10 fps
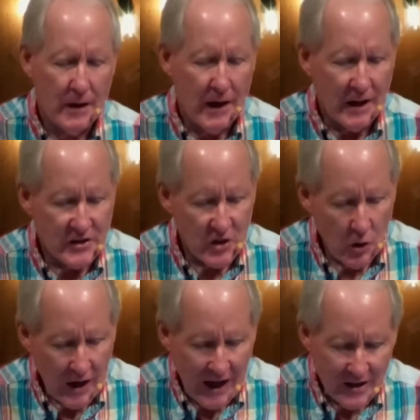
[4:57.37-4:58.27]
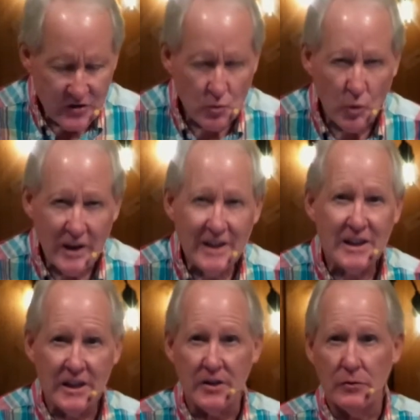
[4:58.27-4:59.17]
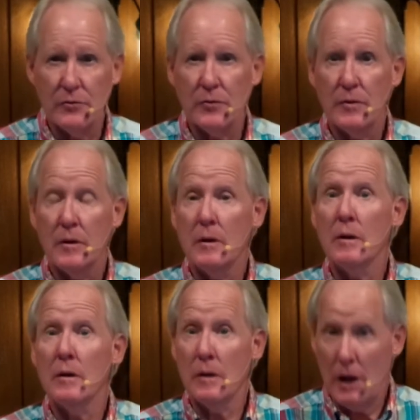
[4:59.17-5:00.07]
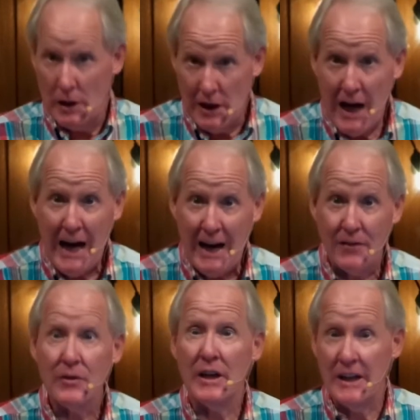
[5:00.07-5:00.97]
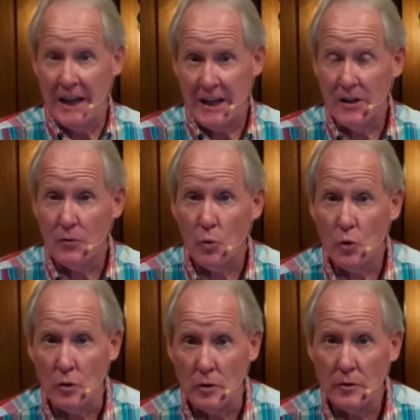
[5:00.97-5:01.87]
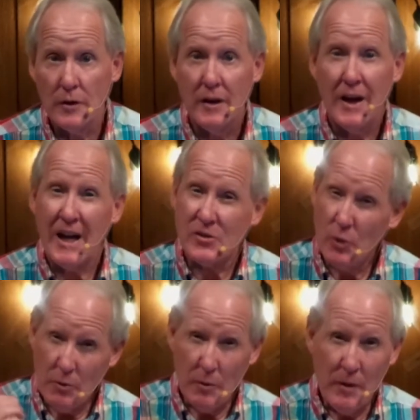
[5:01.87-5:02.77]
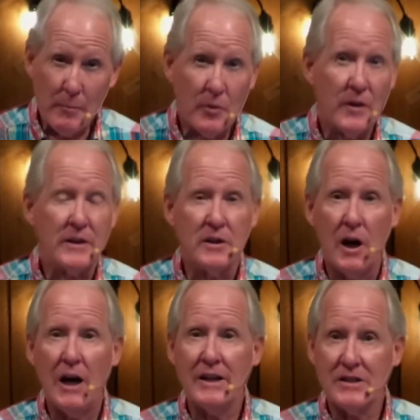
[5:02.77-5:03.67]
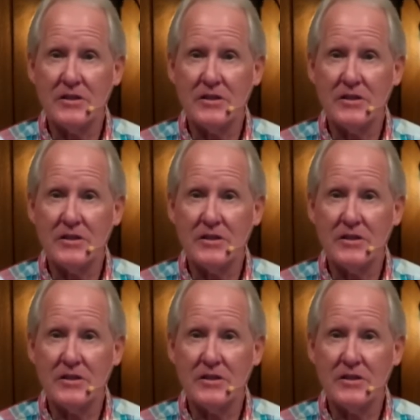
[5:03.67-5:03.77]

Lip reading: And so as we live alive in a negative world, as we remember that God is